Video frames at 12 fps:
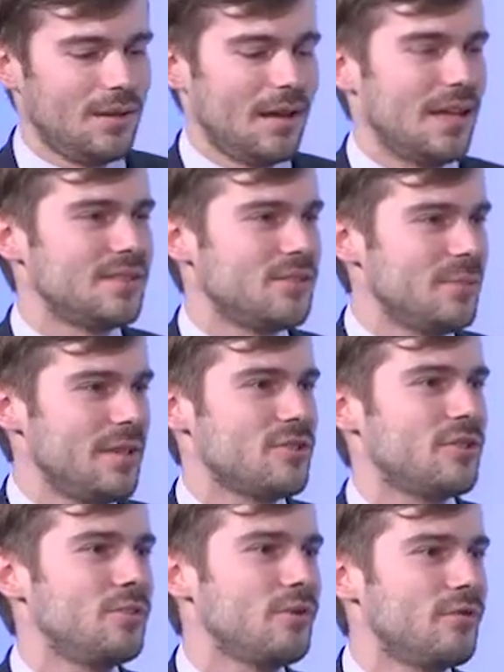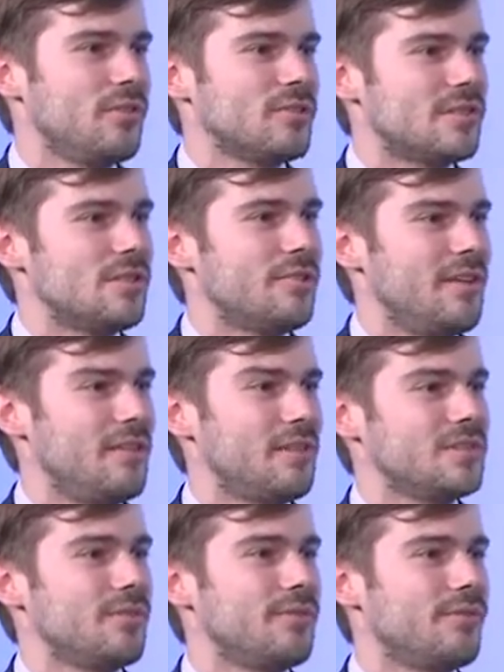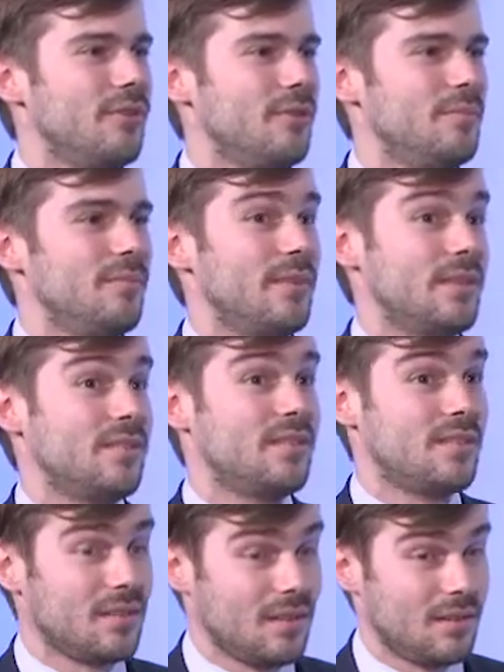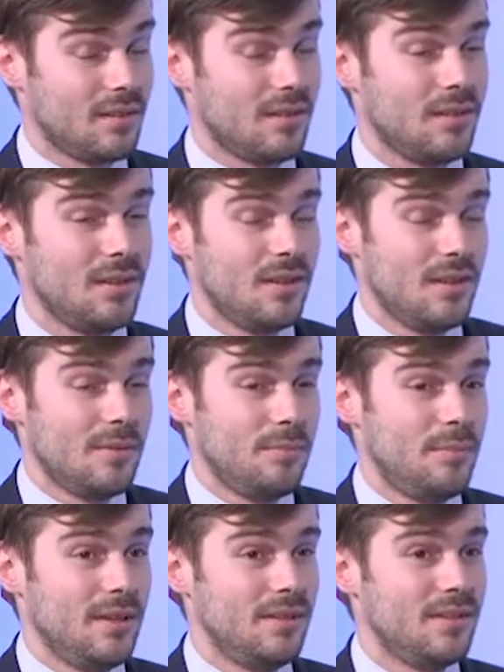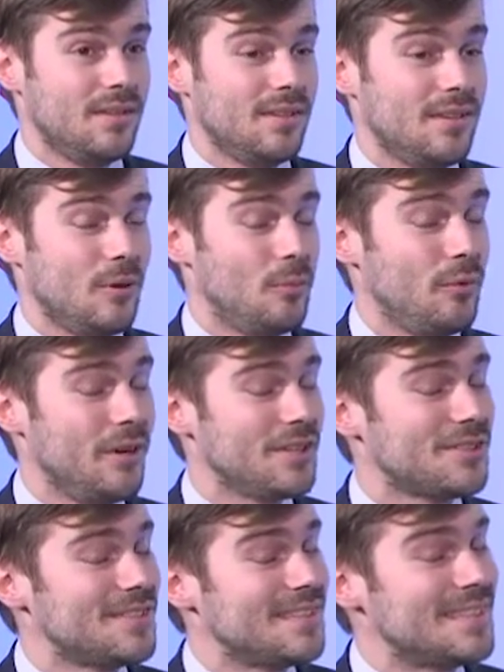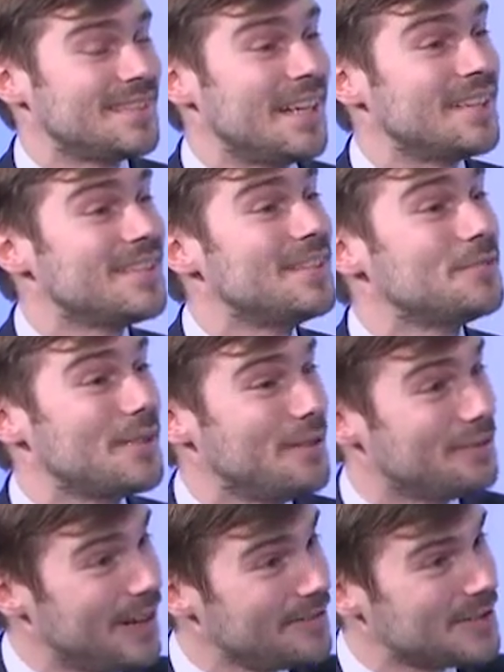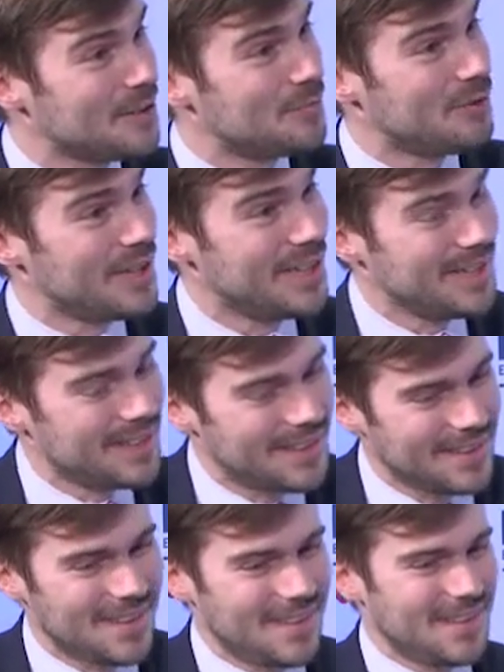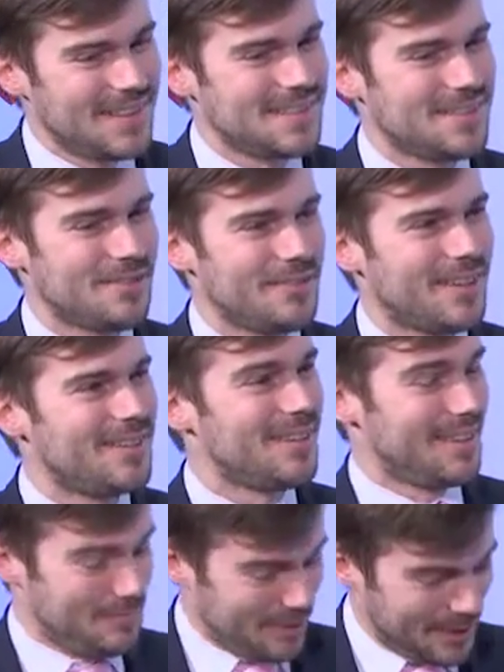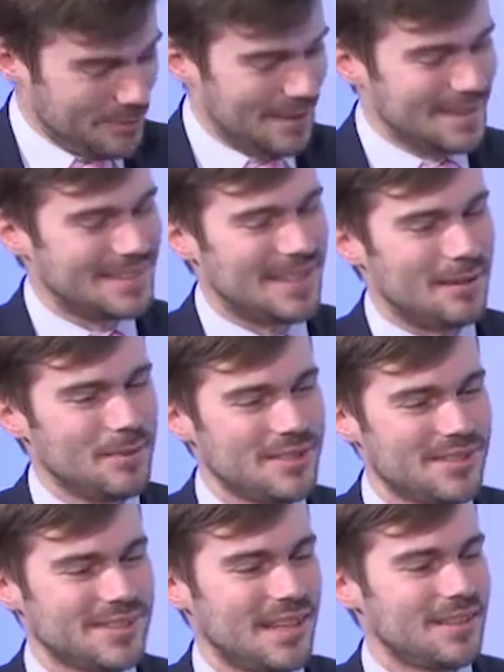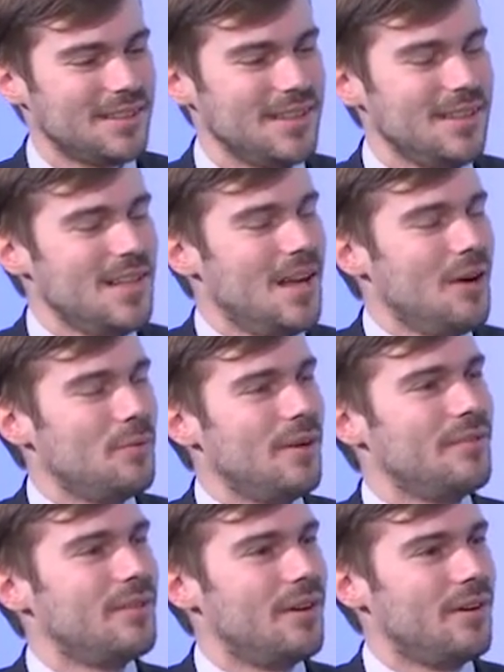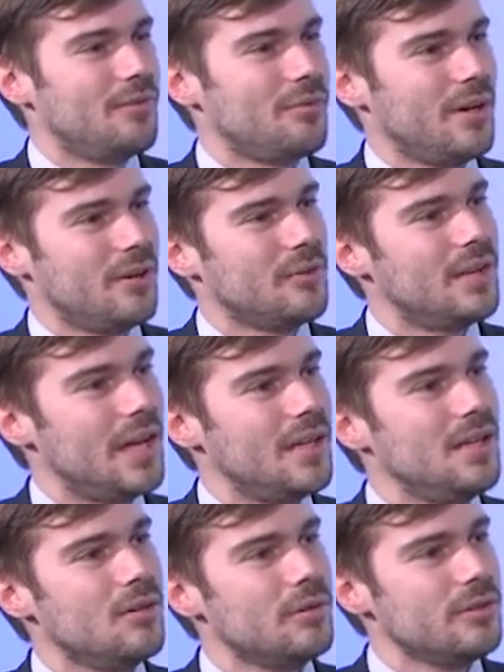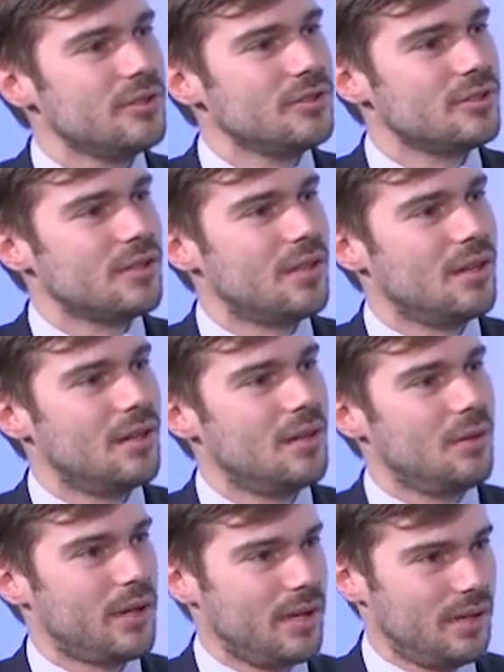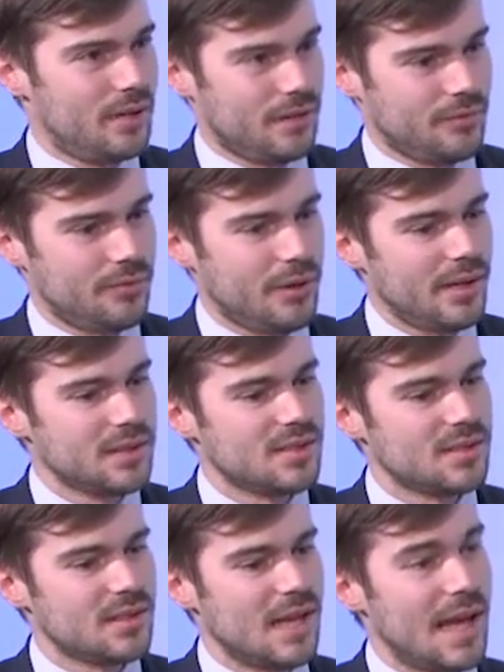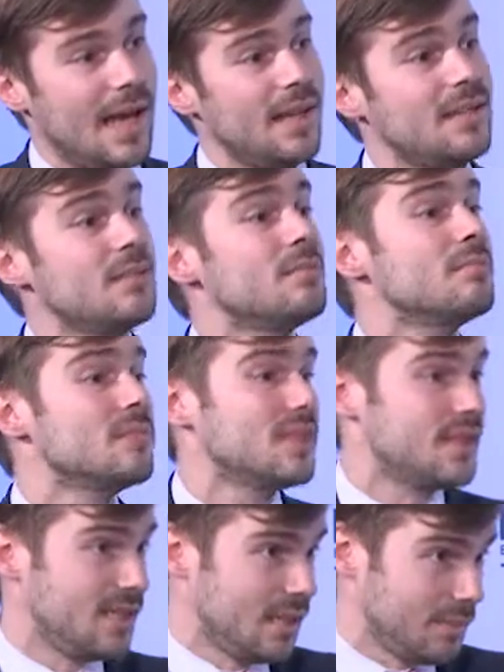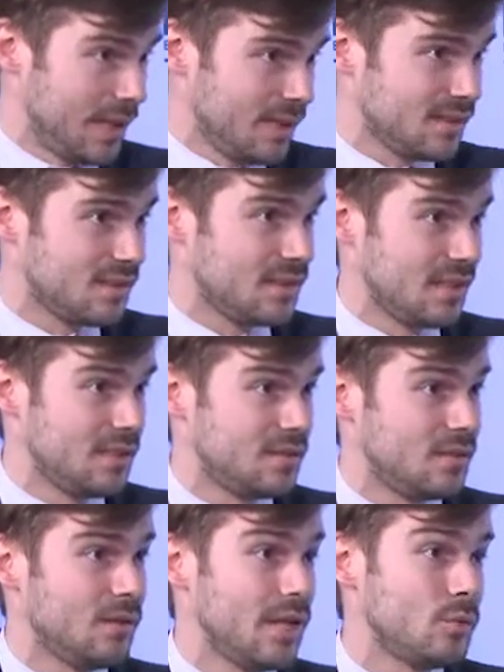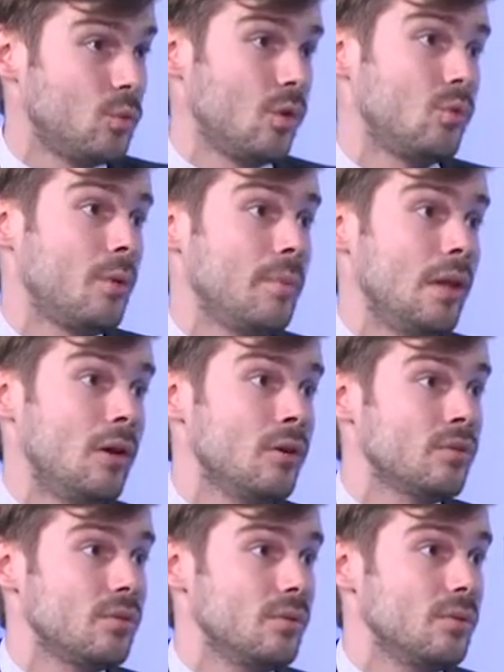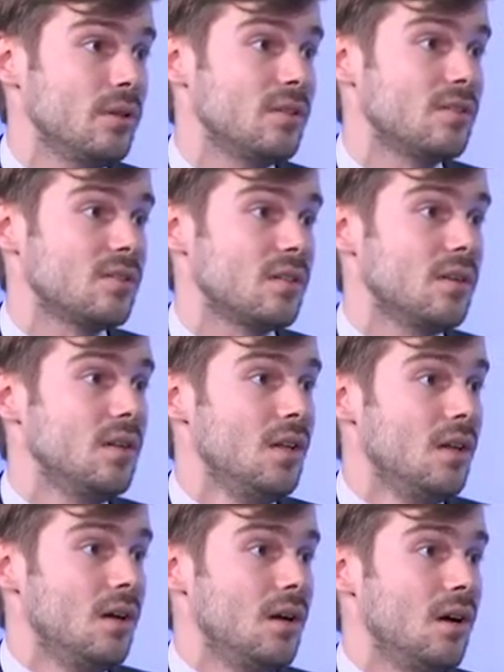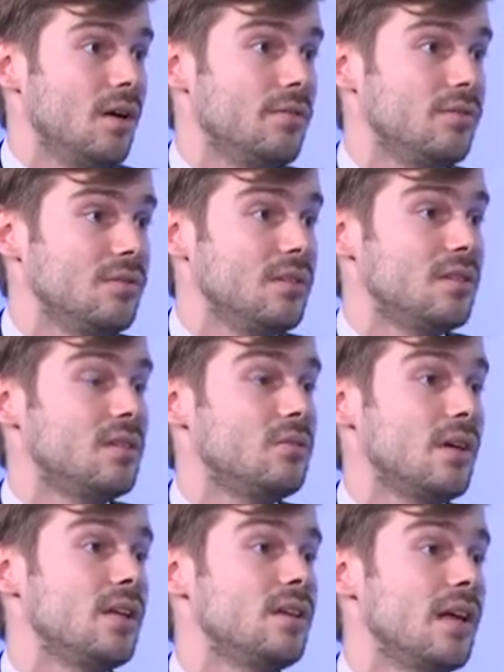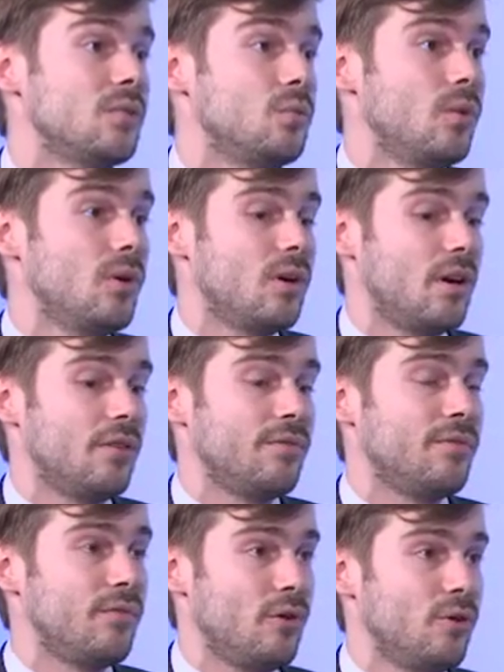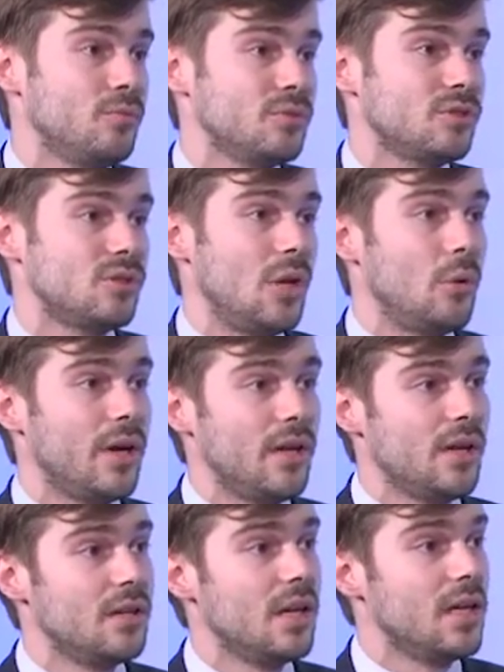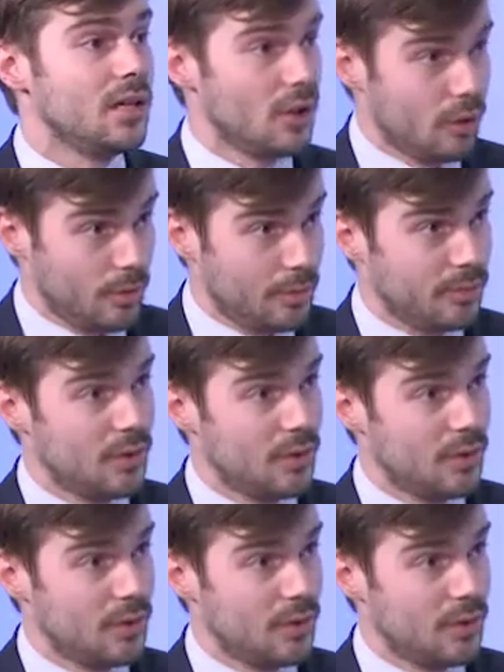as you mentioned, Bureau Francis Lefebvre is a firm that's been in operation since 1925, so pretty historic, pretty well established, exactly, with 380 lawyers located in France. And CMS is the network we belong to. It's a fully integrated network of firms located in Europe.